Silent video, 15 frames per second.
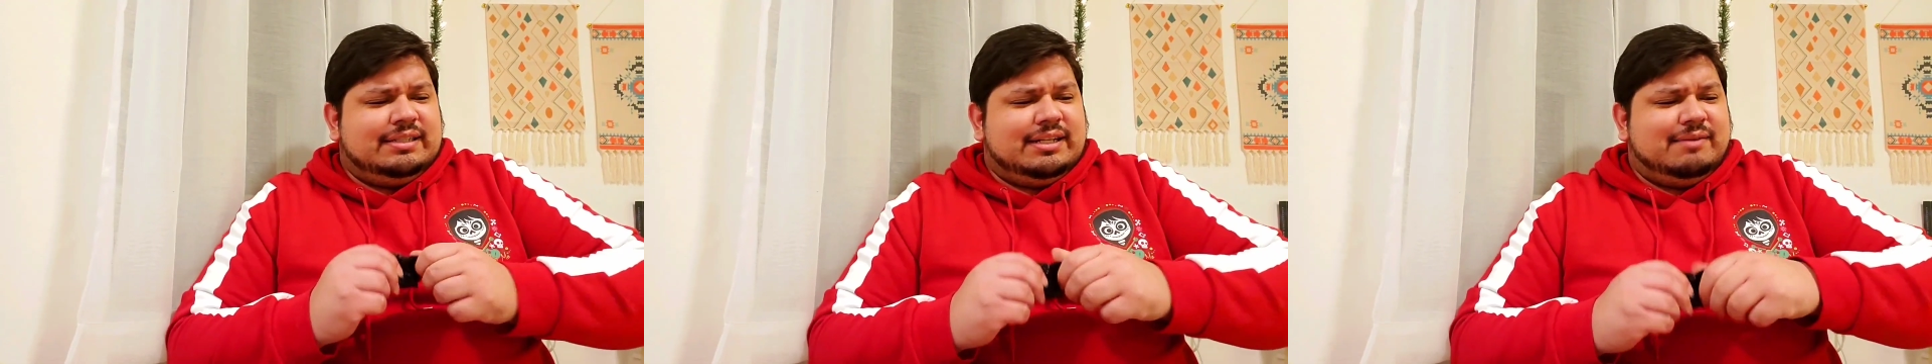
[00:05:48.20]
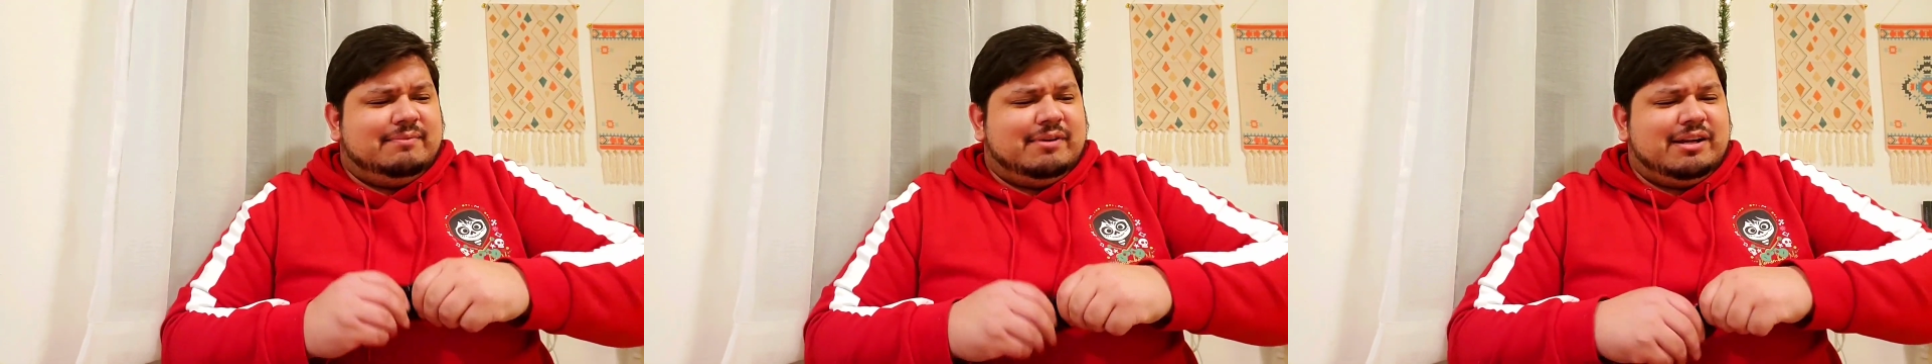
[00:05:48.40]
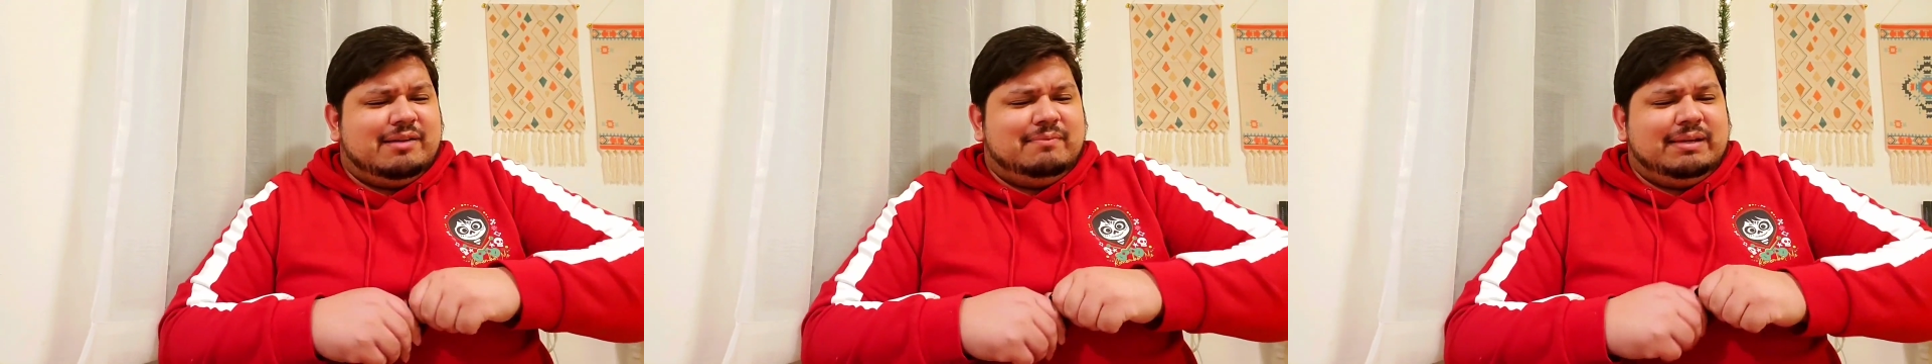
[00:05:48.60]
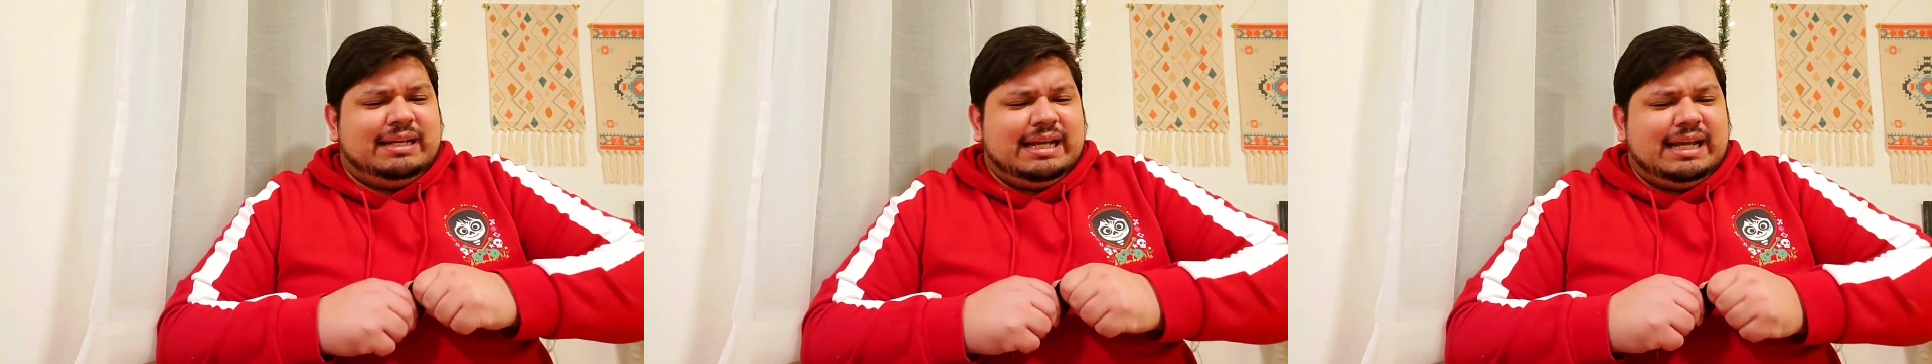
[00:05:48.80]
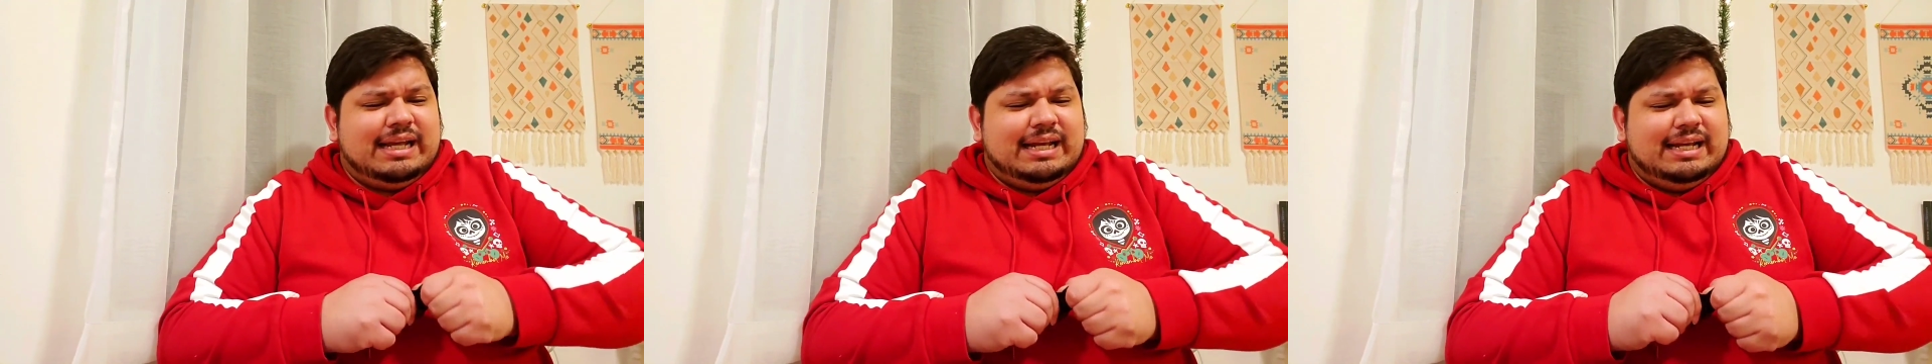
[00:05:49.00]
come on,
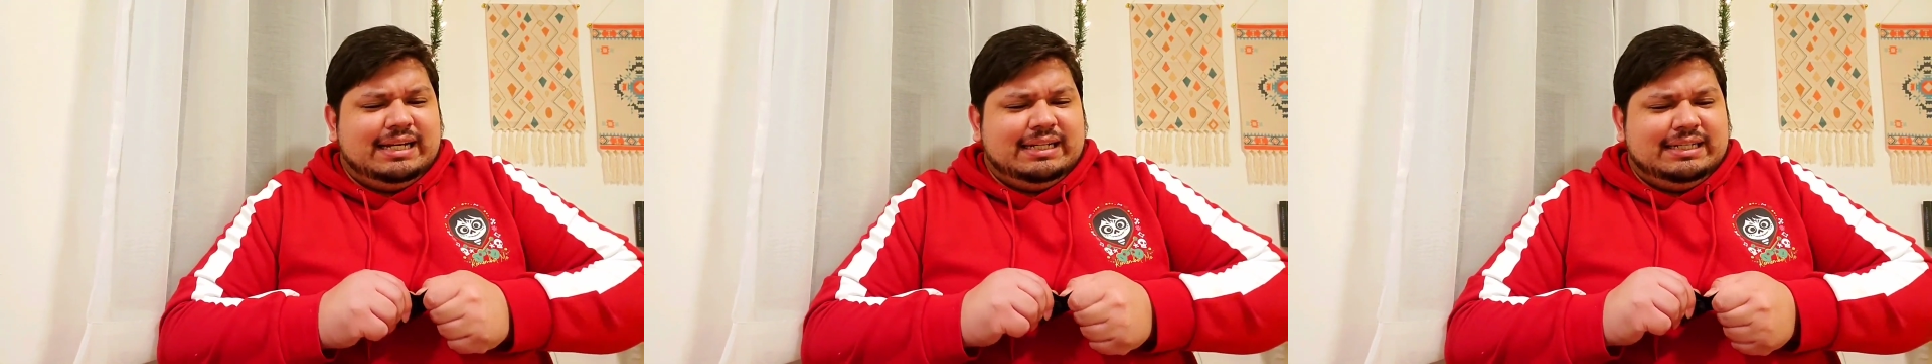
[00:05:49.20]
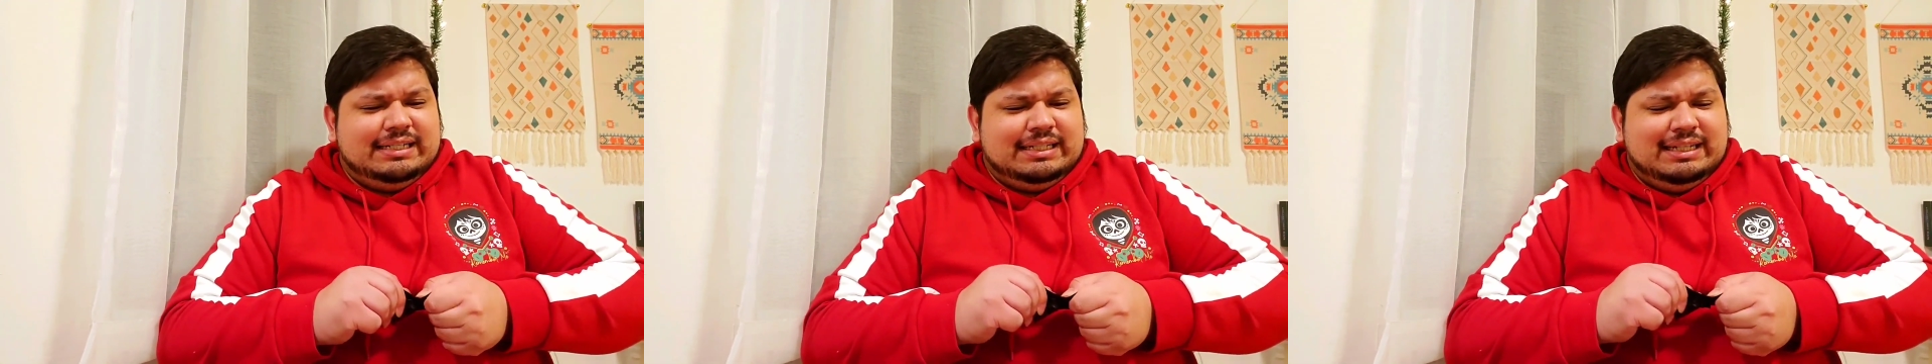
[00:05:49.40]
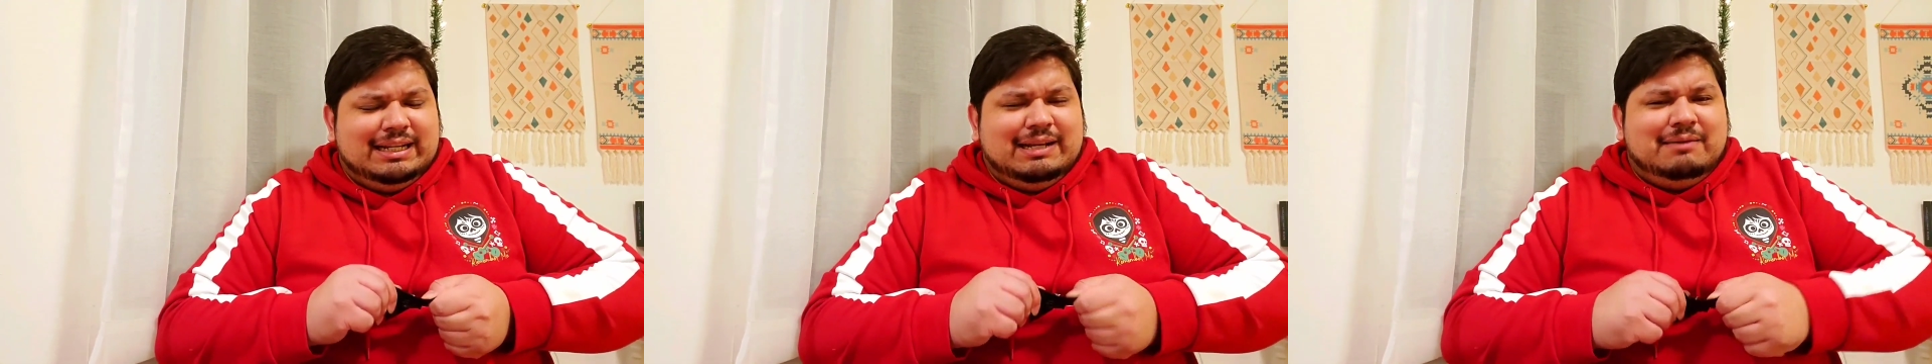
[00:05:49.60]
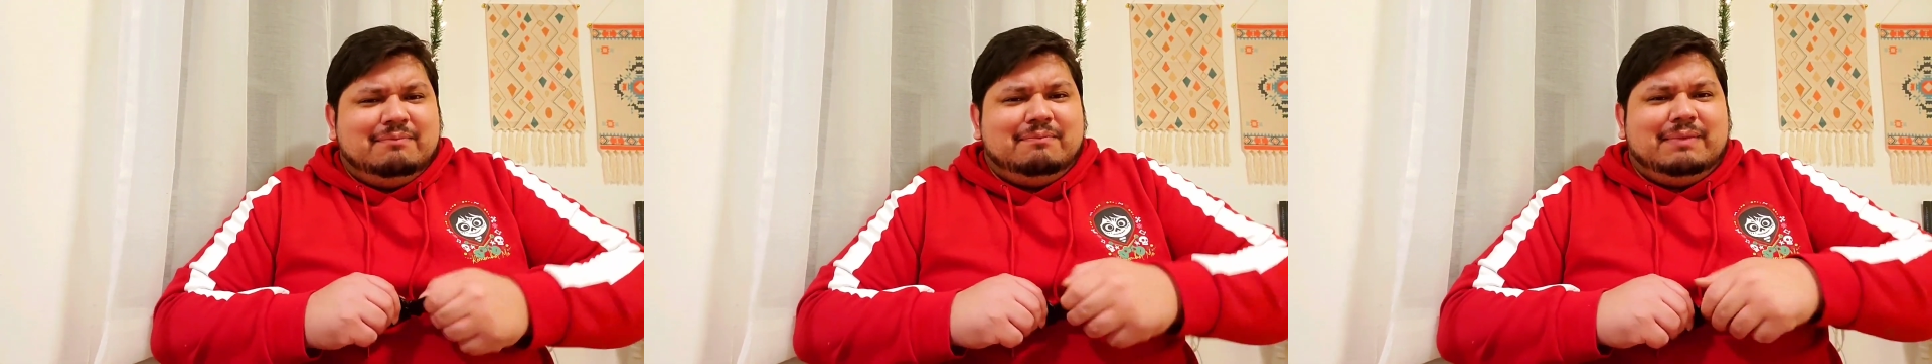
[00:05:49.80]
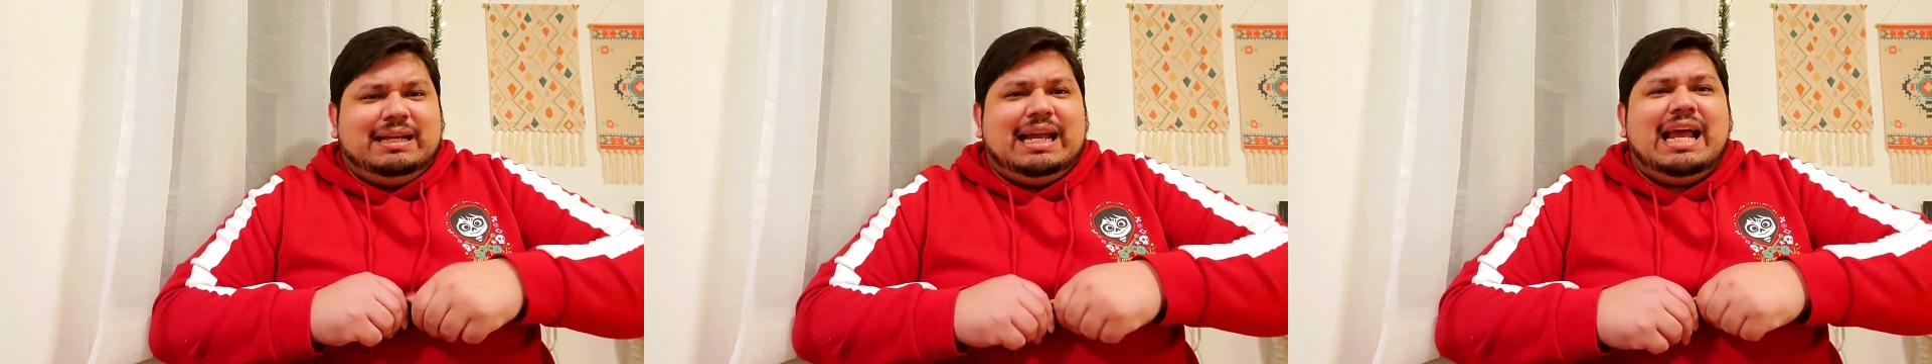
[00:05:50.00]
Miguel.
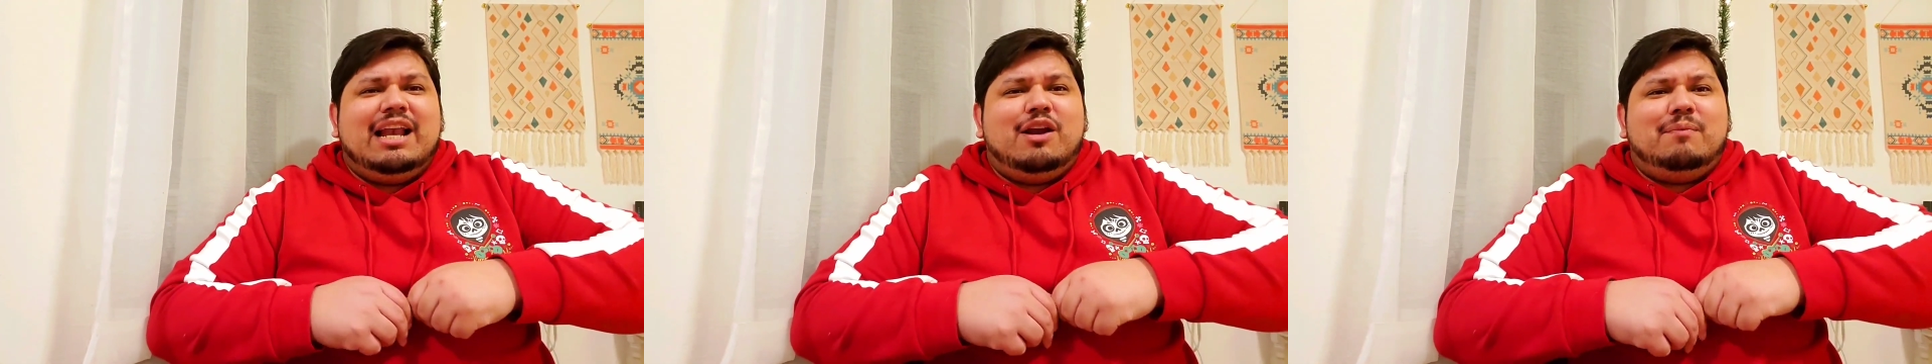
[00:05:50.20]
Miguel